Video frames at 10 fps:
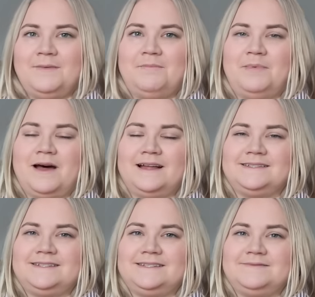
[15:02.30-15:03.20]

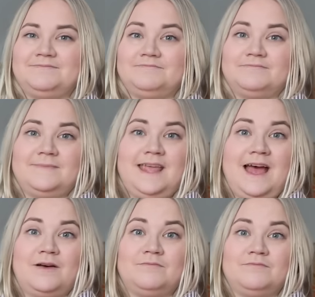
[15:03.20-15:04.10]
But
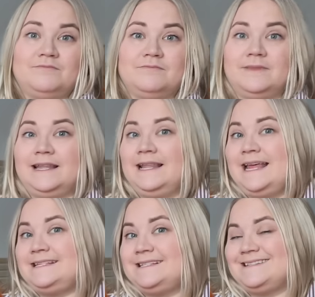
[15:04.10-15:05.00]
yeah,
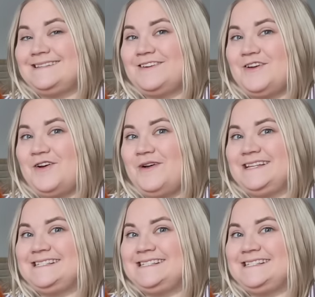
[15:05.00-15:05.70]
let's go and